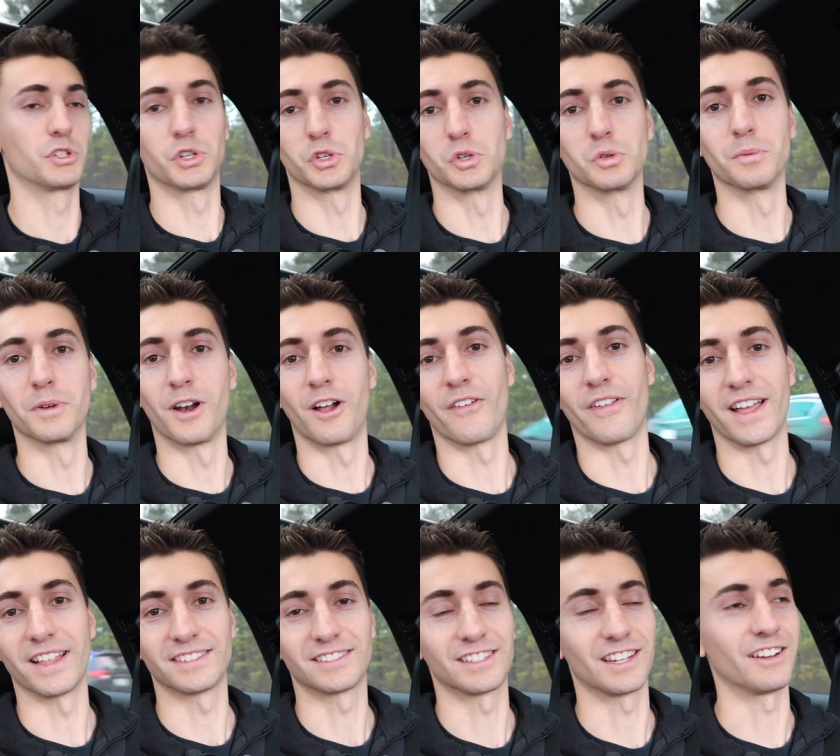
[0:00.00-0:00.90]
tube and all
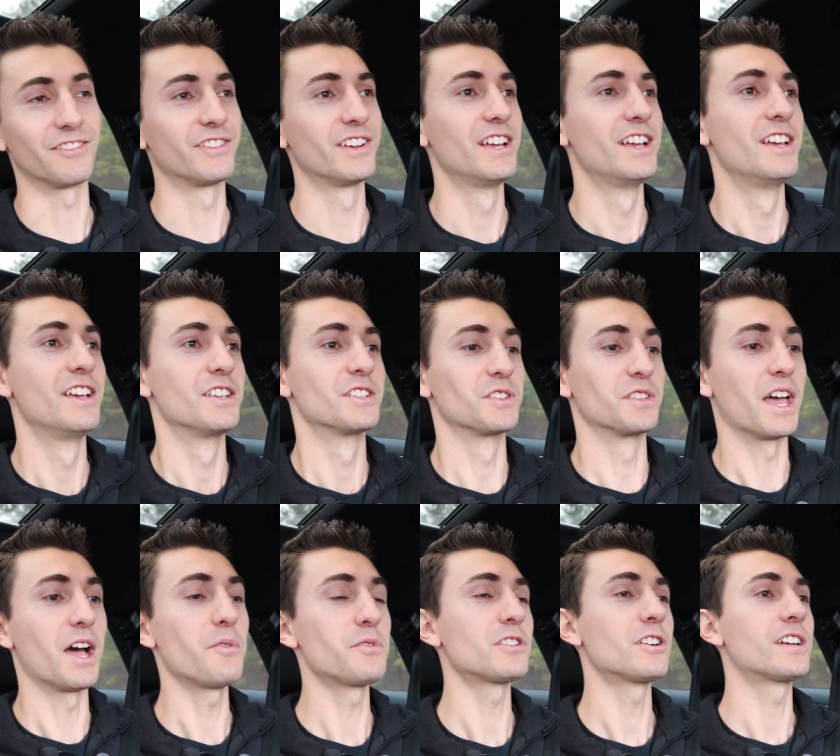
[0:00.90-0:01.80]
that stuff. So
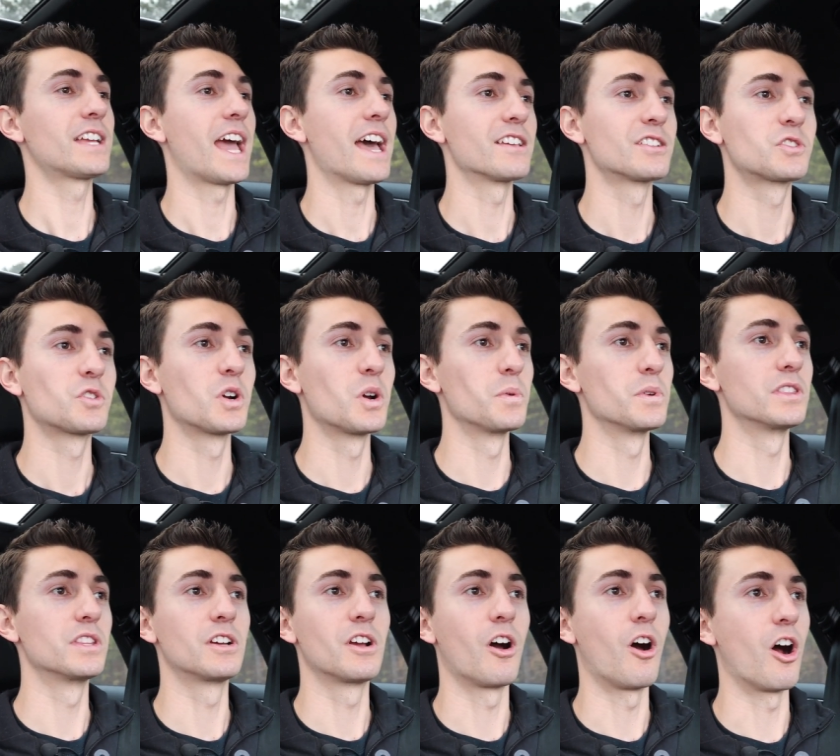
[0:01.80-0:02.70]
that was our gas story
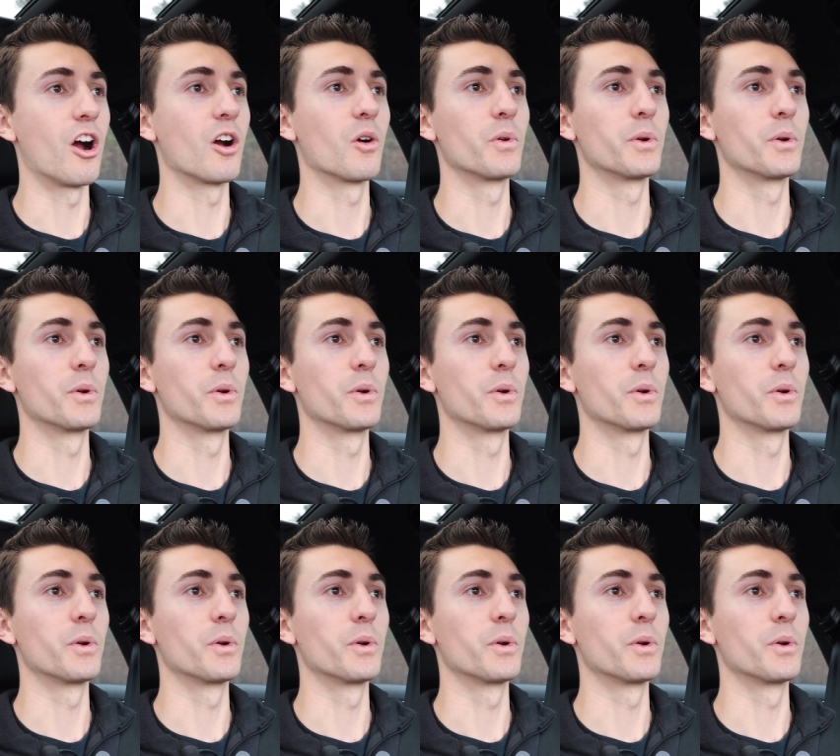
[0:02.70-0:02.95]
with the car.